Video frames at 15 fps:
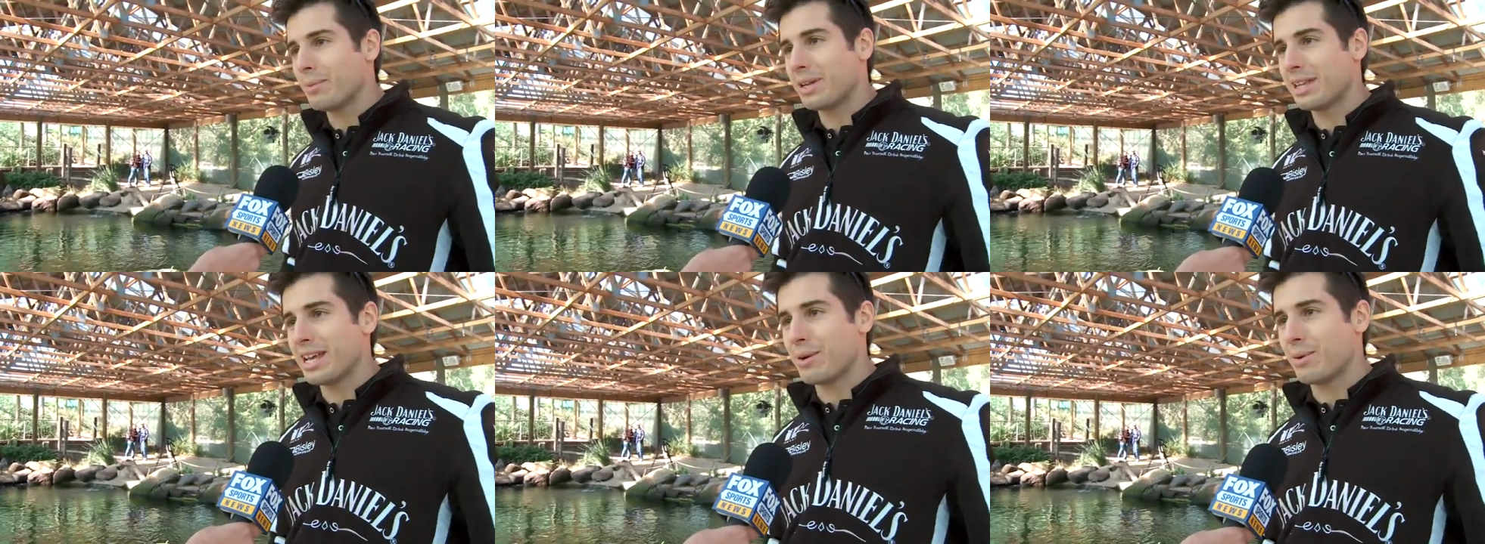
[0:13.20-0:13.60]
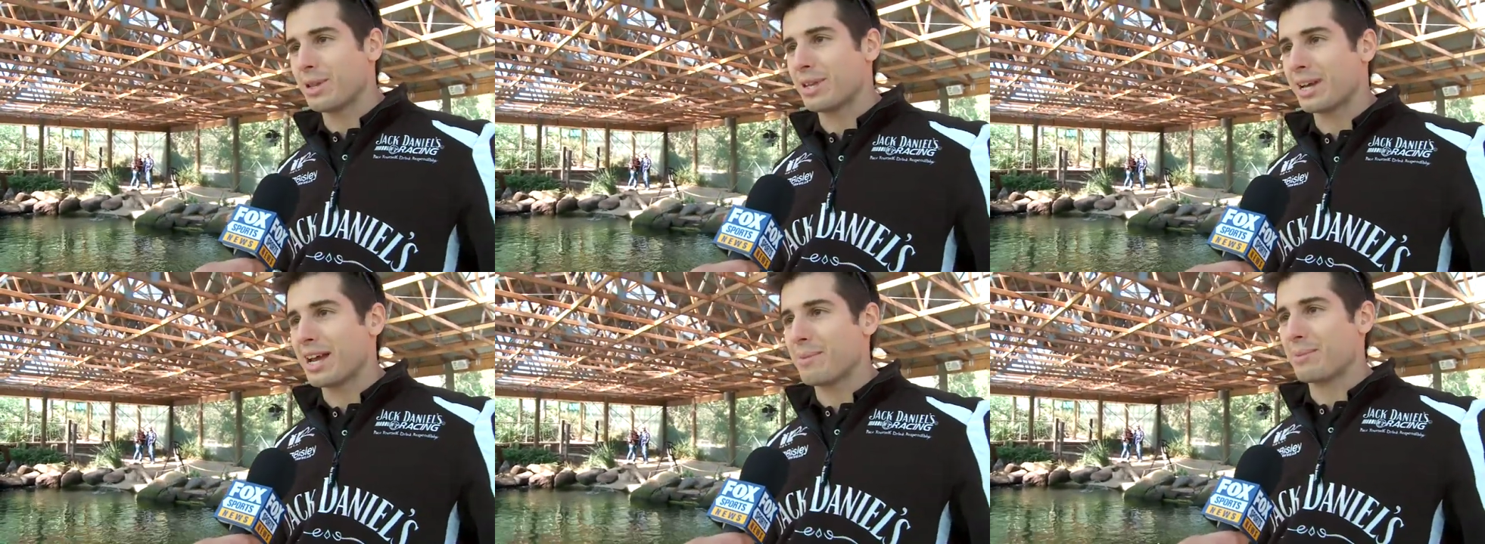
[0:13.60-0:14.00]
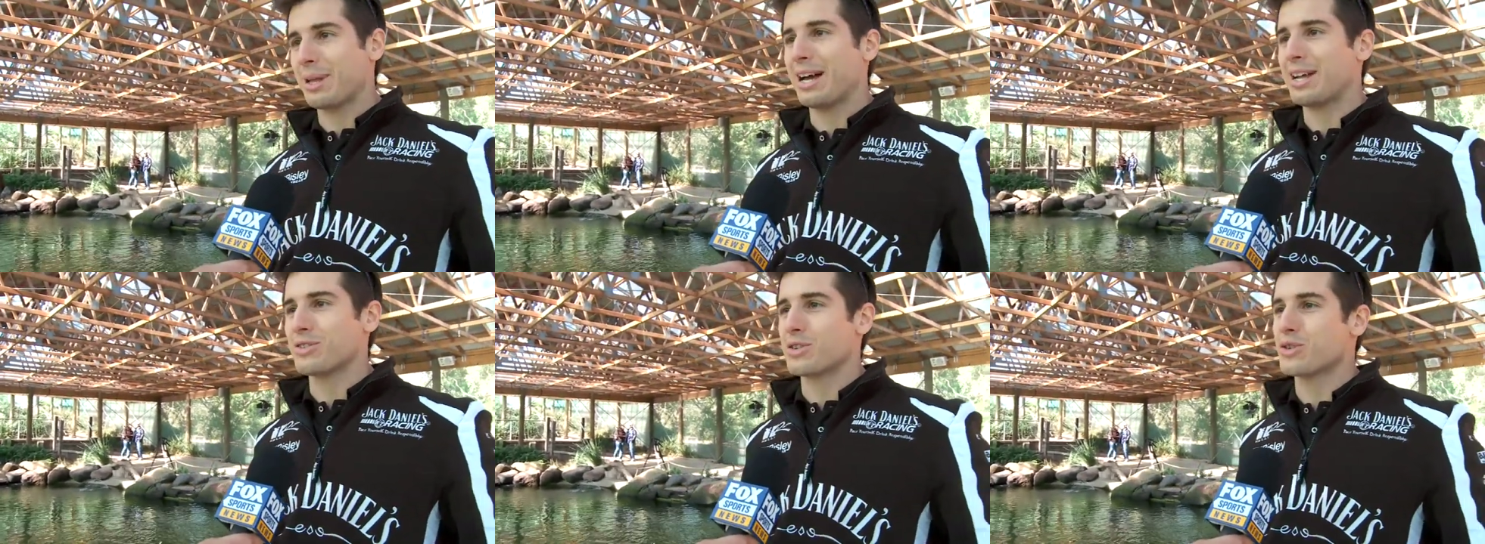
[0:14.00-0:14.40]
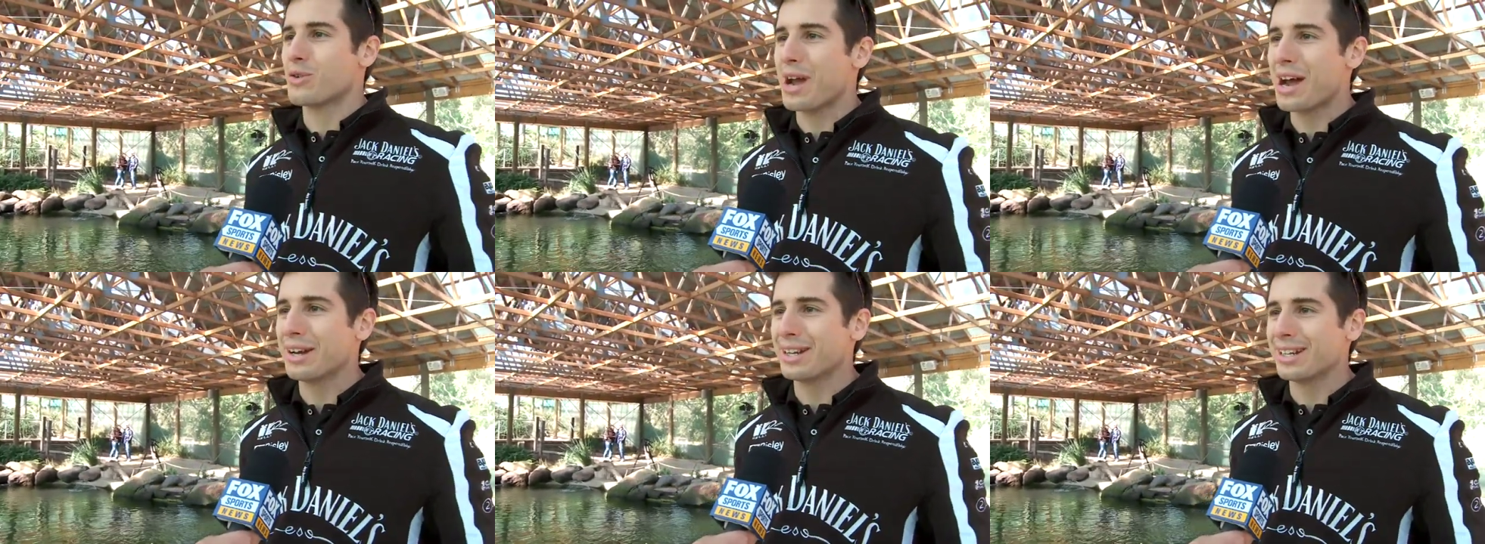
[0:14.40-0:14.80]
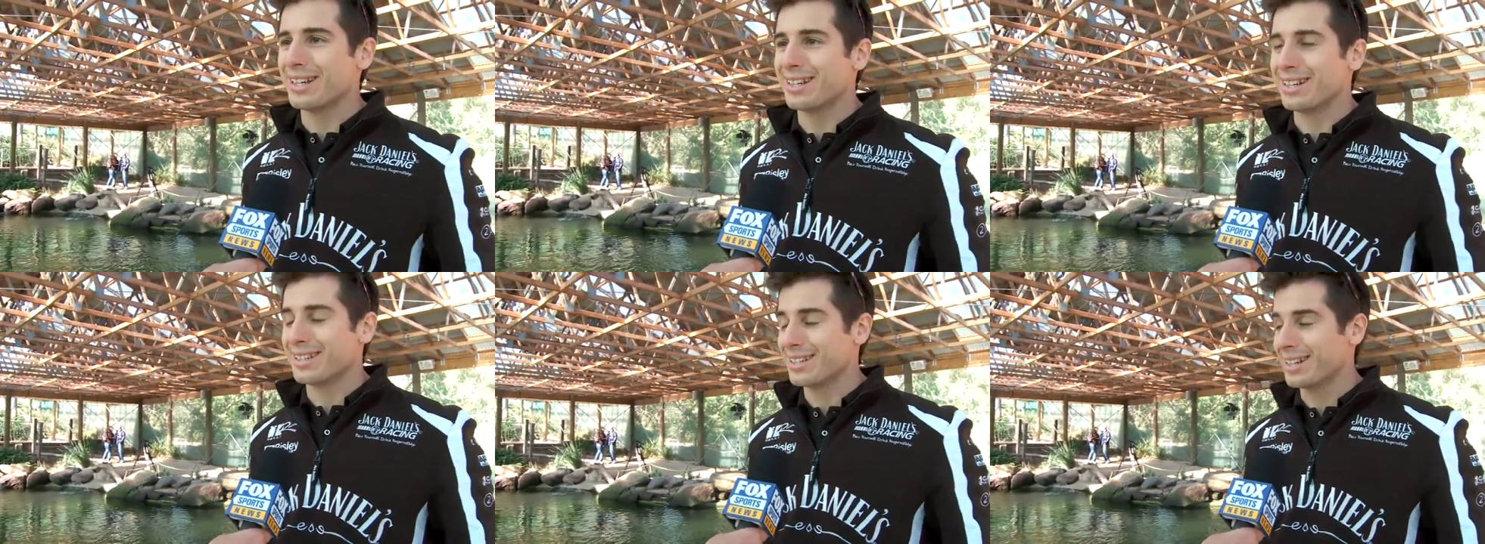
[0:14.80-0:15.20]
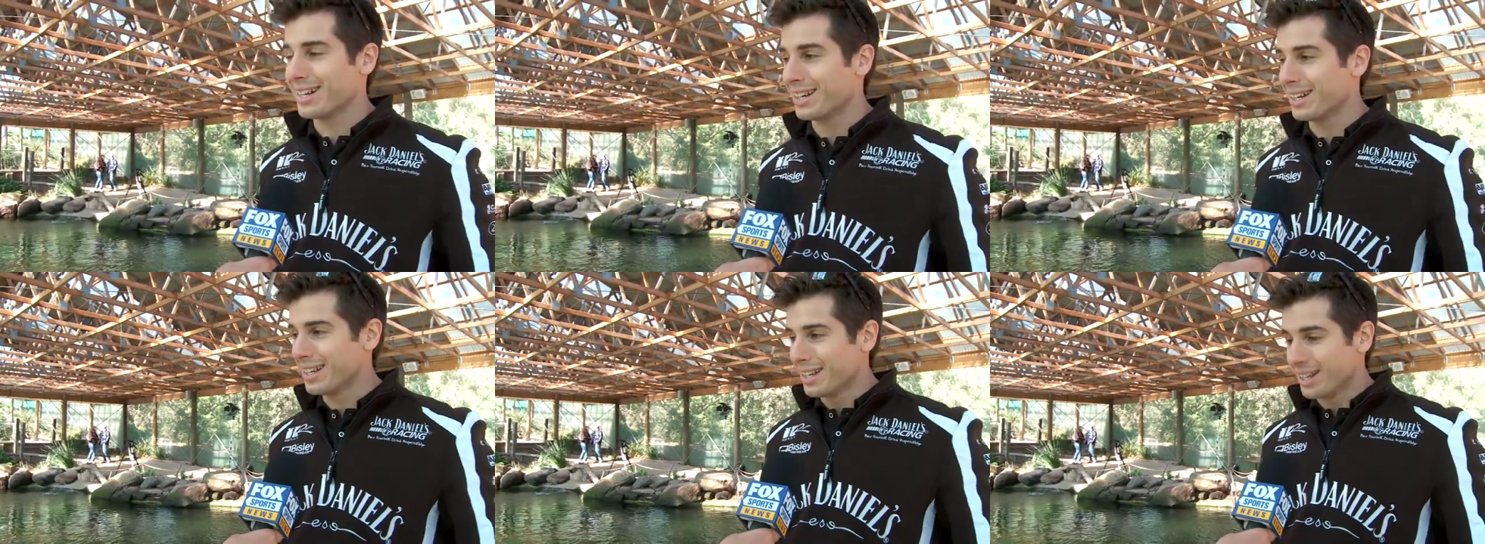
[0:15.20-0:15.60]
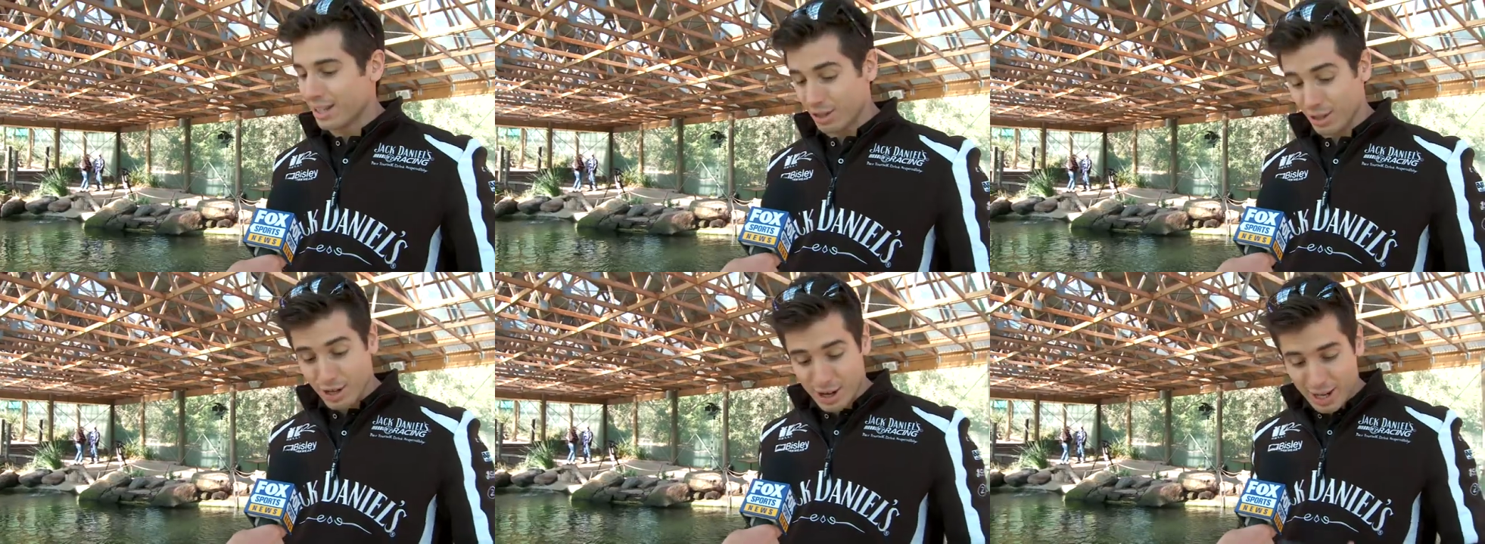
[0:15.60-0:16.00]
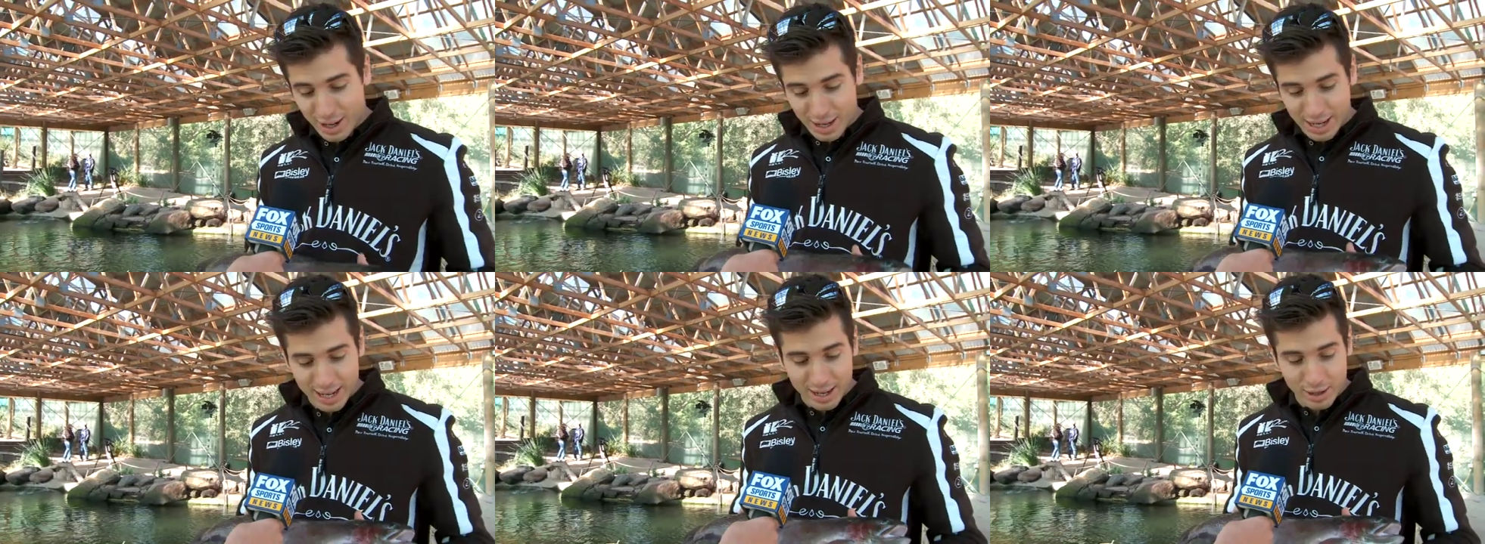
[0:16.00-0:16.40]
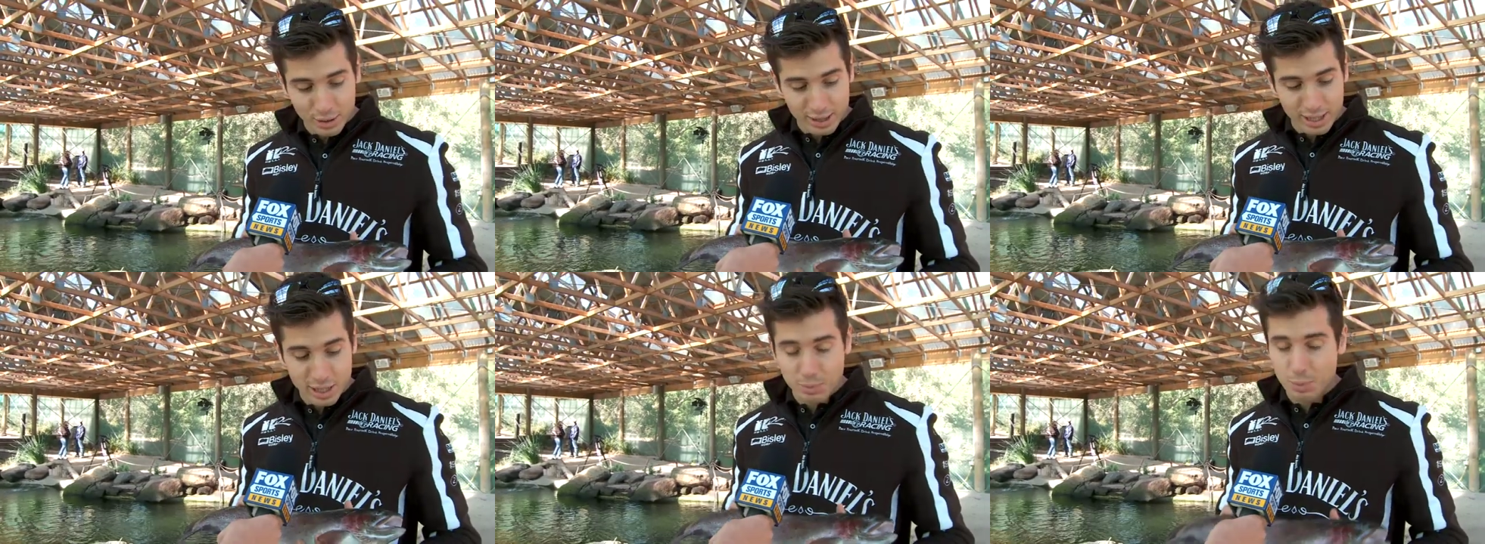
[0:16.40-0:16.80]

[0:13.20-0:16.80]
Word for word: me there with a couple of hundred trout in it, and uh, look, I, I uh, hooked this